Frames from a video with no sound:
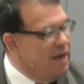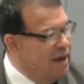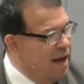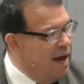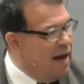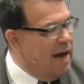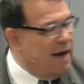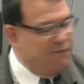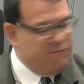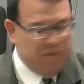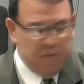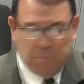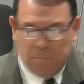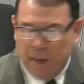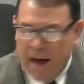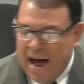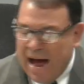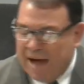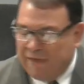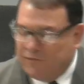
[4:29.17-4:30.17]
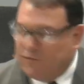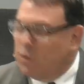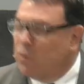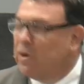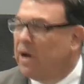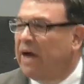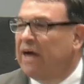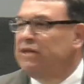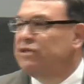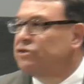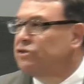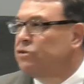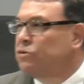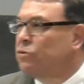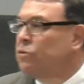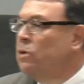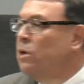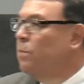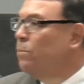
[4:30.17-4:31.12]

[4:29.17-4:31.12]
God for bivocational